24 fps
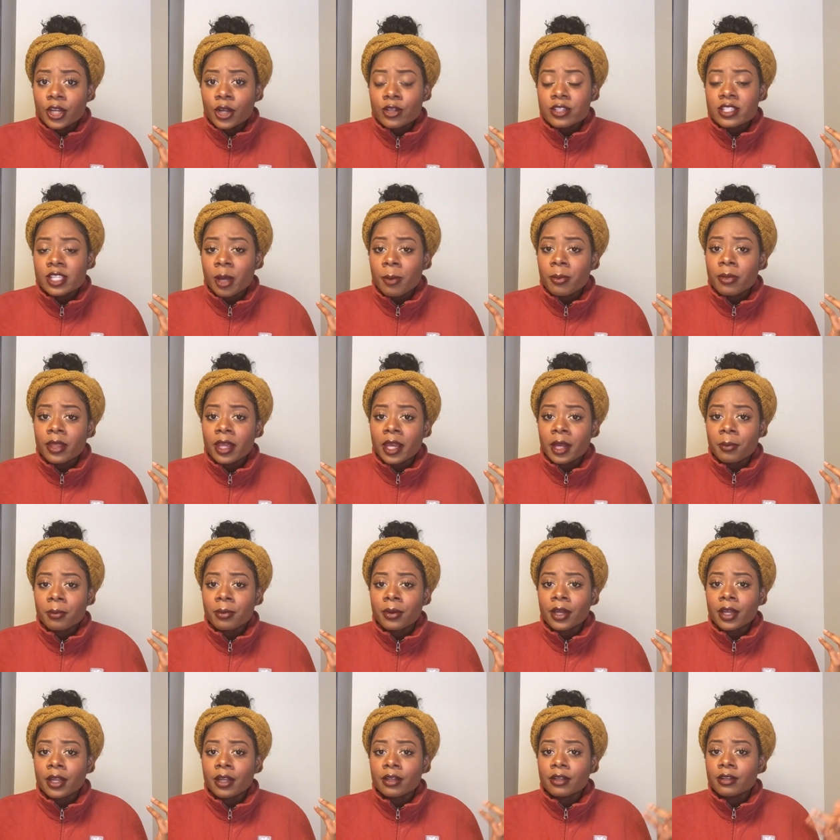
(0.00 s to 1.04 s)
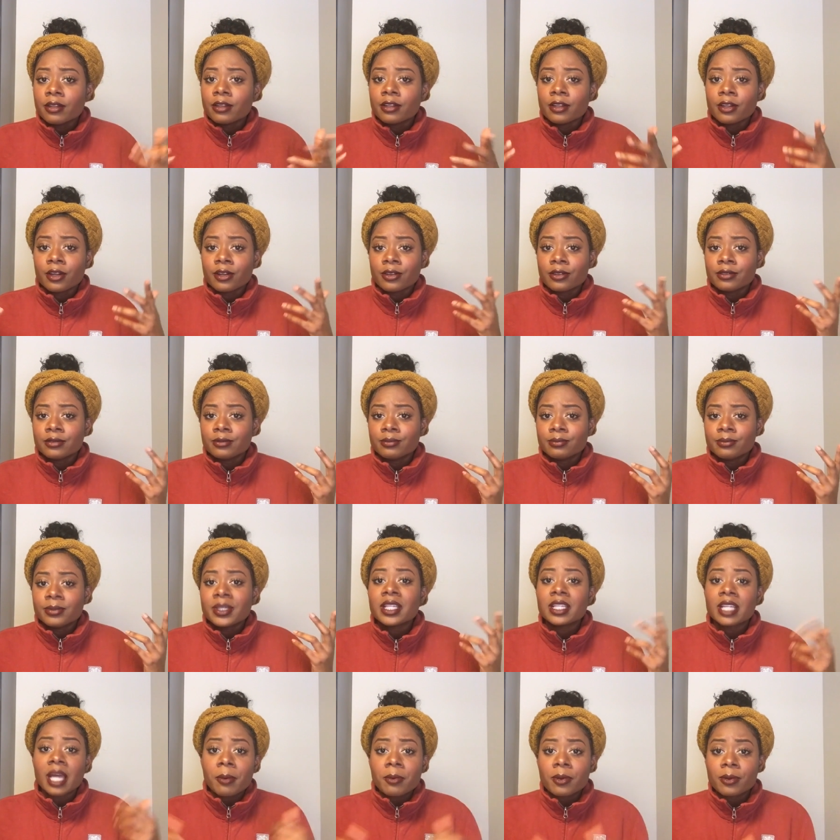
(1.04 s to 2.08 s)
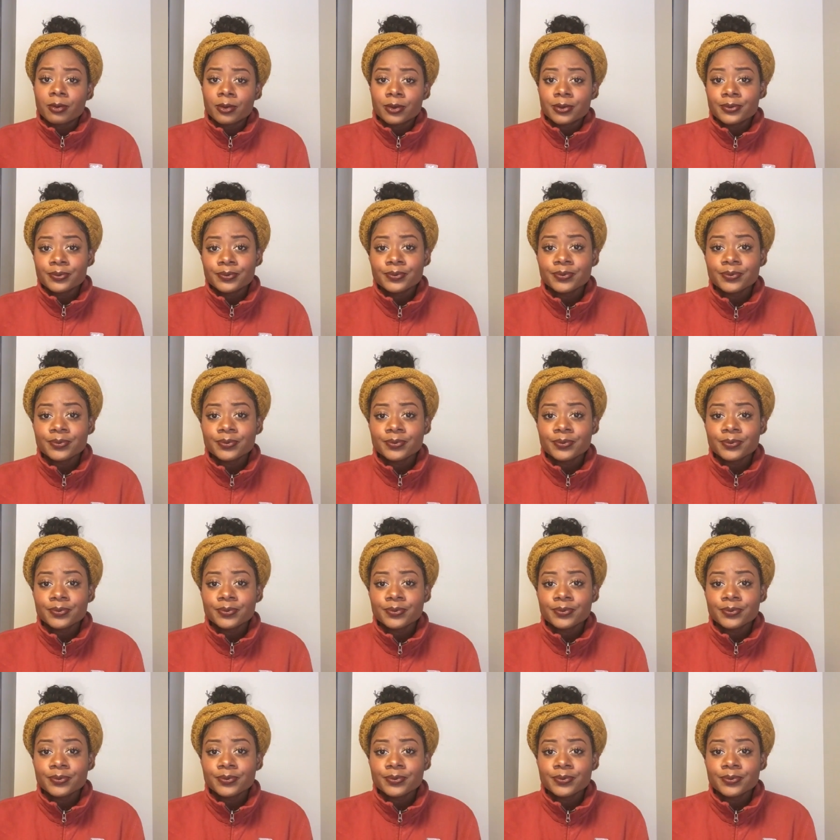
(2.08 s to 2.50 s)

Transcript: something, but, be adaptable.